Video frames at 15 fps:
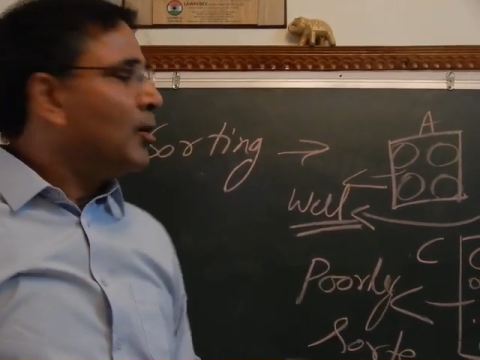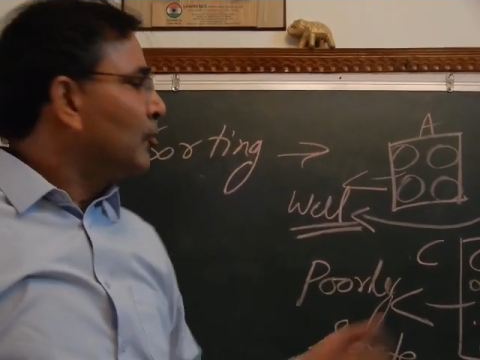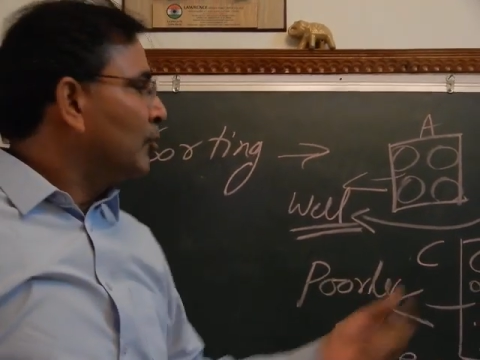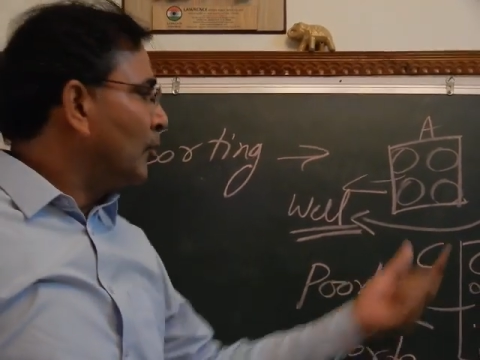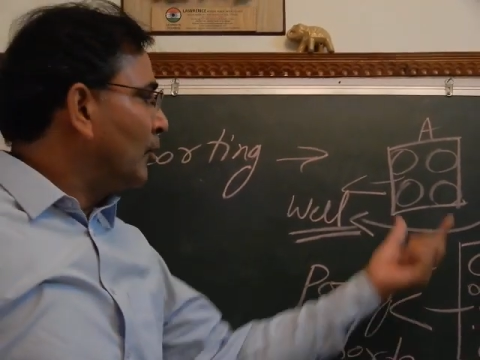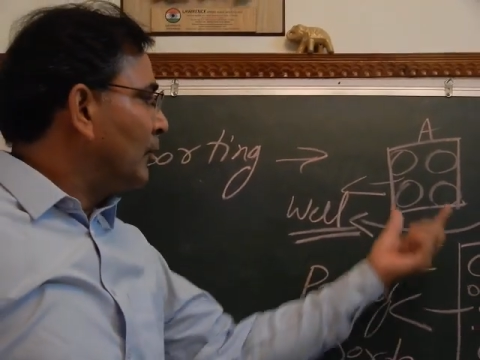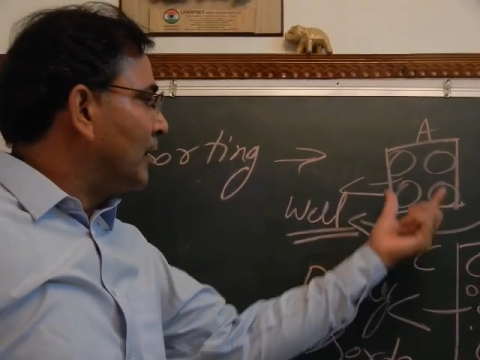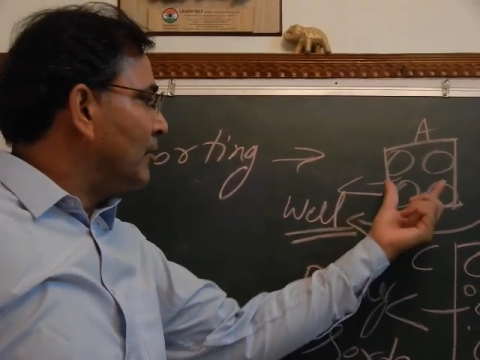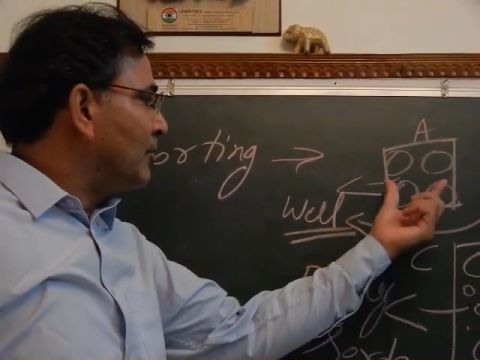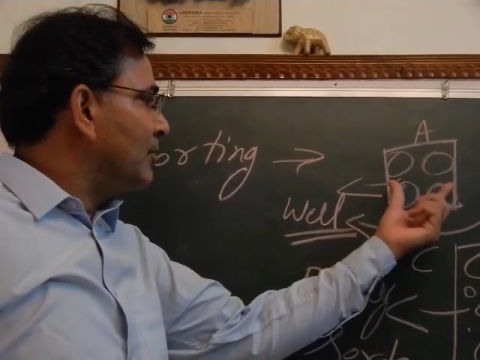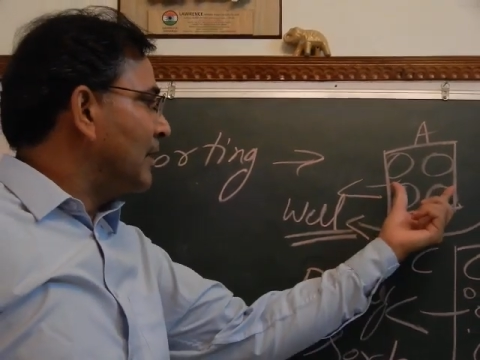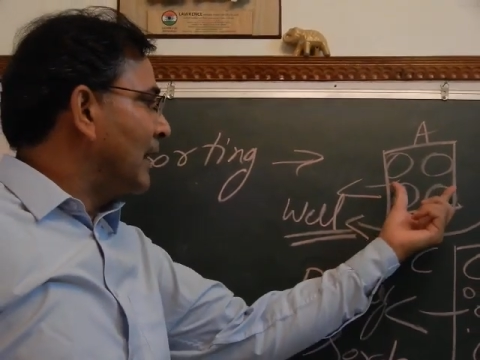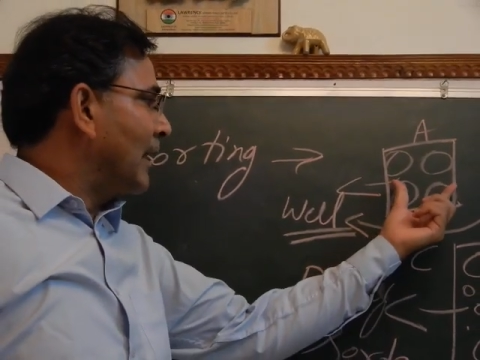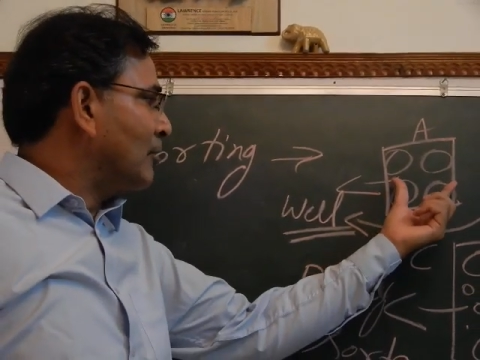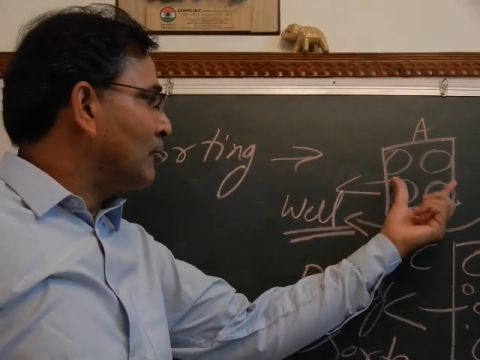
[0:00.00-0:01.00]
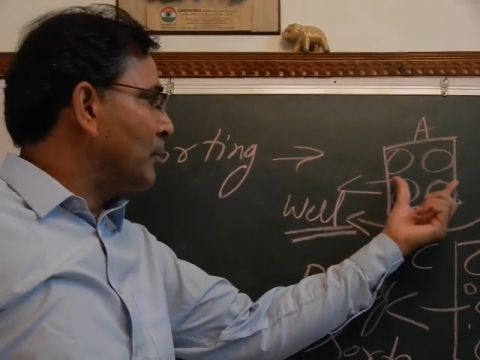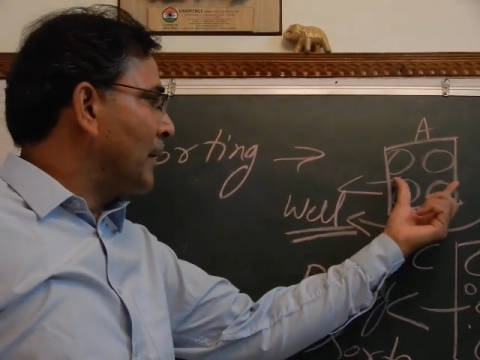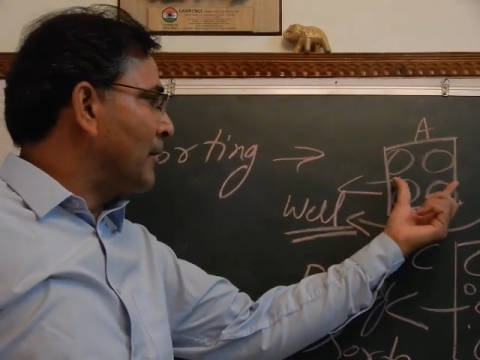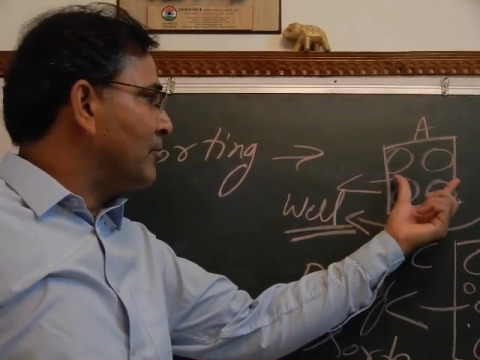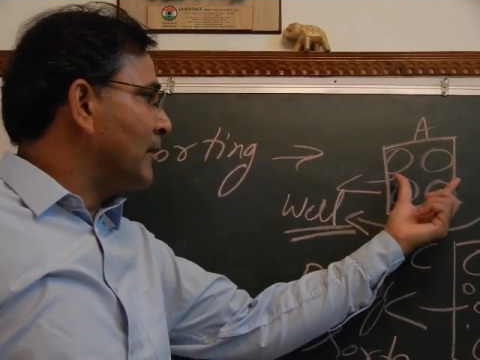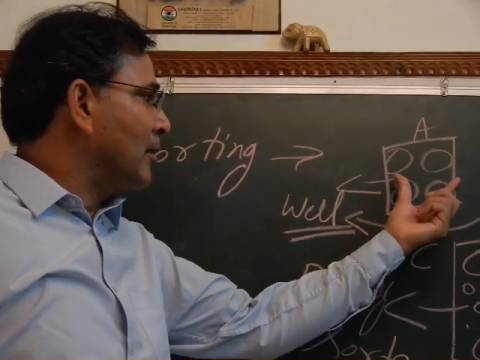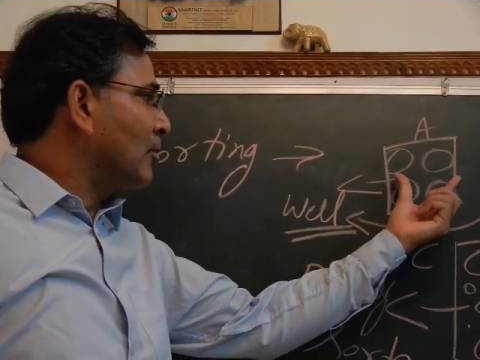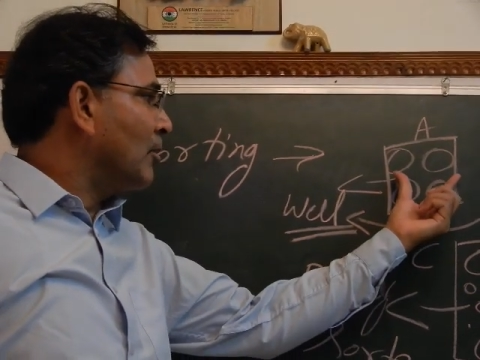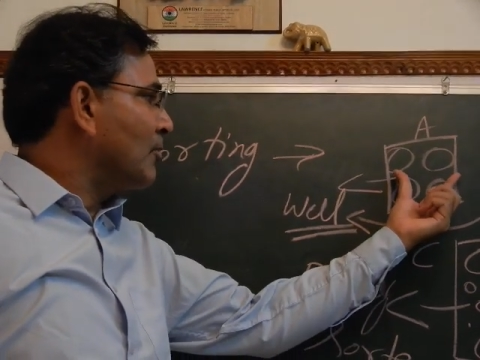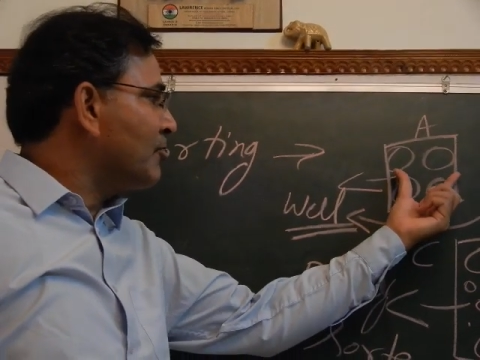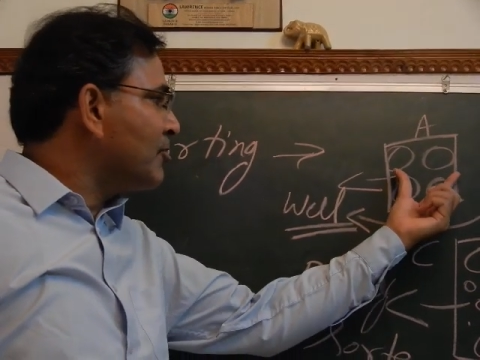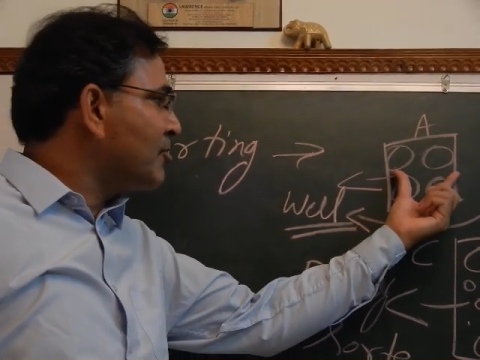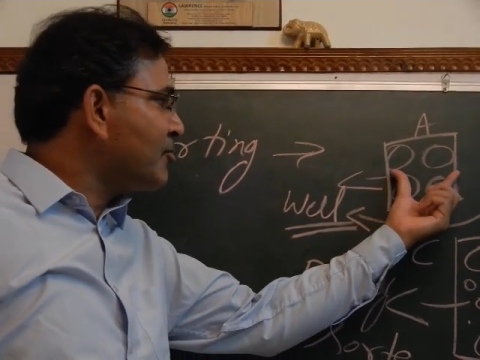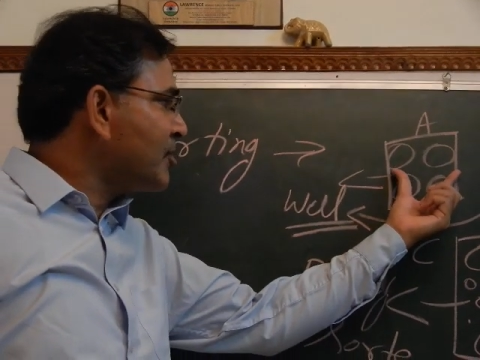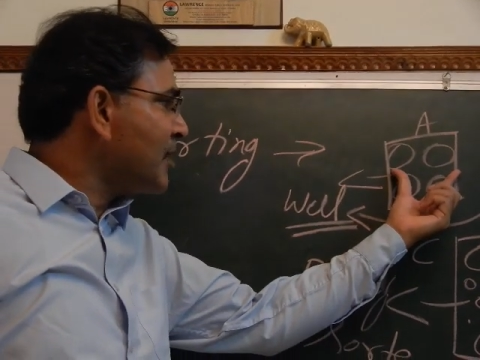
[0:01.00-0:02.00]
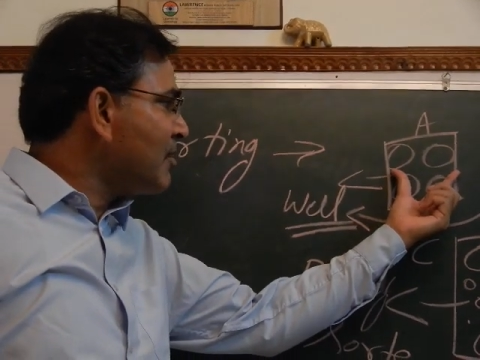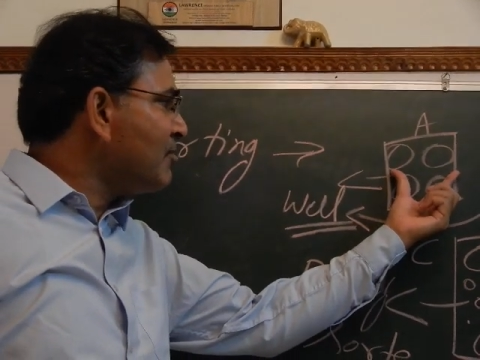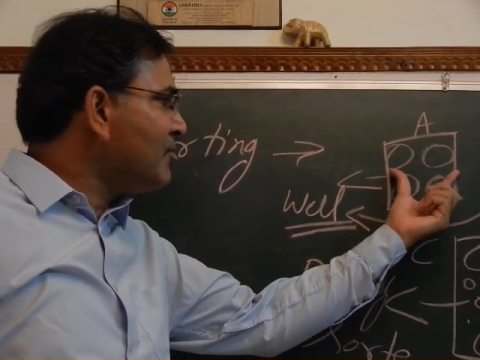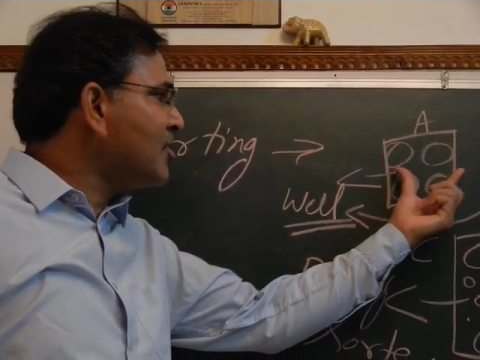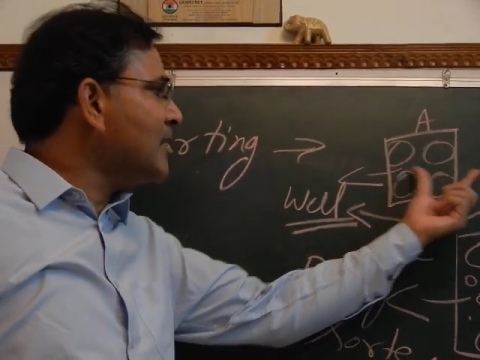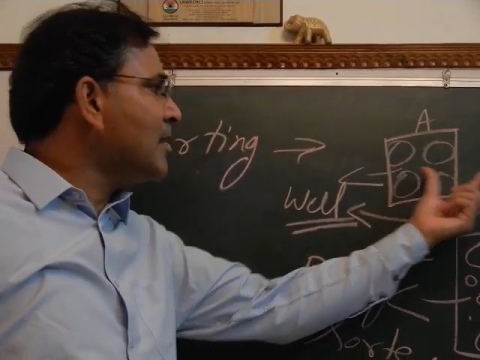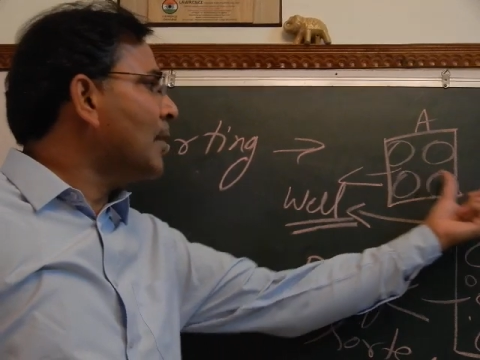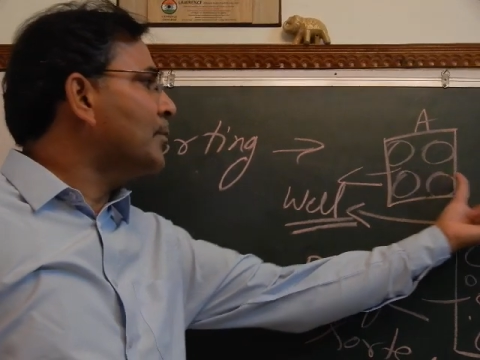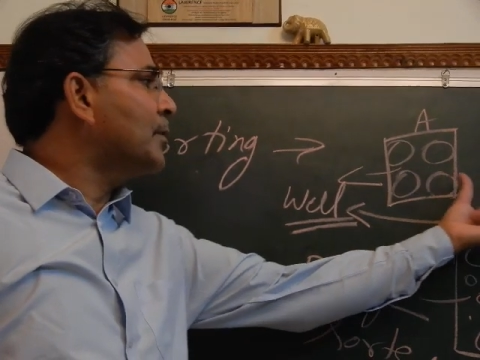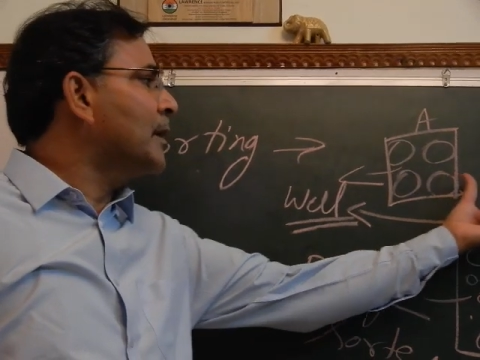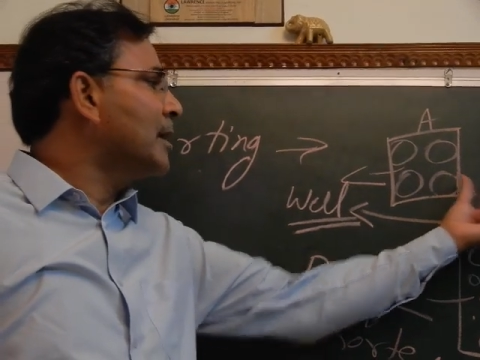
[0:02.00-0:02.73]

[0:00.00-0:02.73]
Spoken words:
So this explains the consistency of